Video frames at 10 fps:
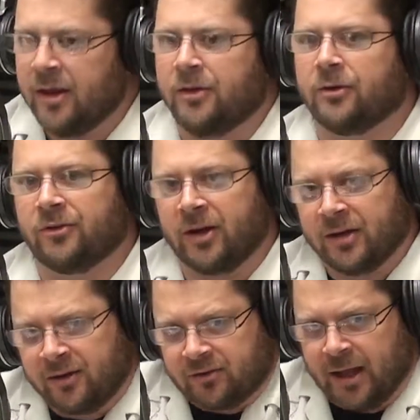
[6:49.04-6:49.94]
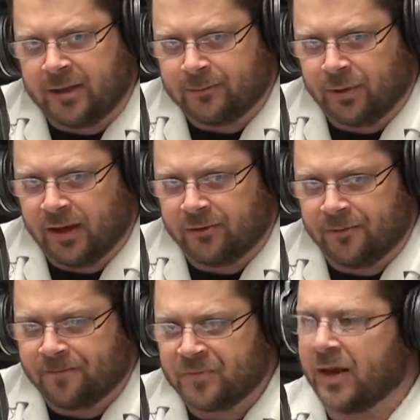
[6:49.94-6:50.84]
You're designing this landing page.
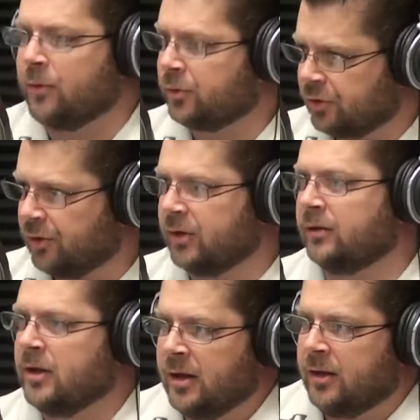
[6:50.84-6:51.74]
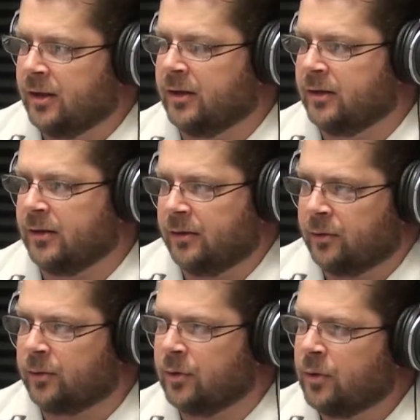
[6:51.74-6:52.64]
Now, we're talking,
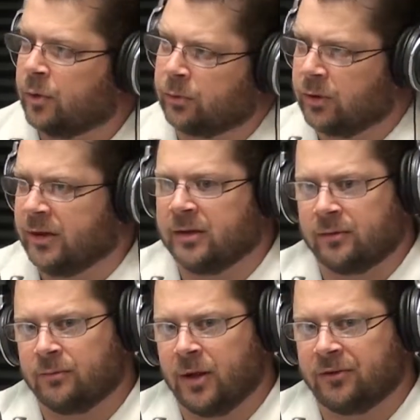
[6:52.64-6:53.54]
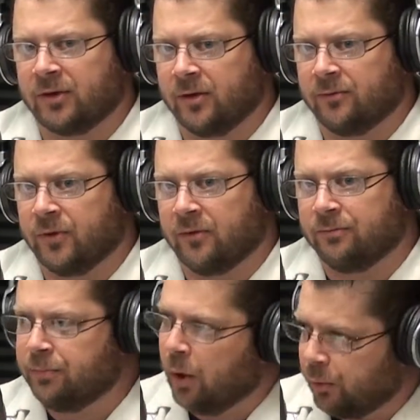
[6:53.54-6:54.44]
we're really in the mindset
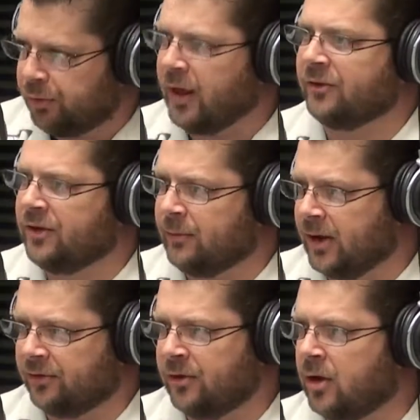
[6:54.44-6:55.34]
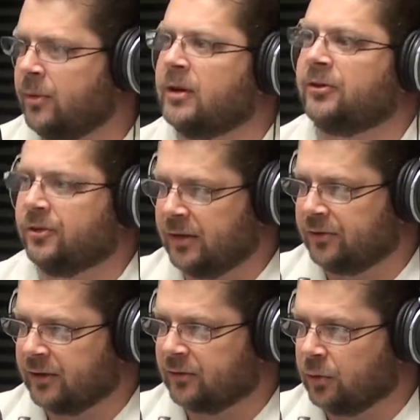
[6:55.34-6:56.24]
of both SEM and SEO, but let's
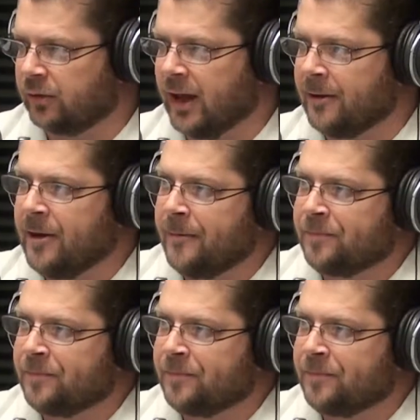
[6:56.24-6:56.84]
just look at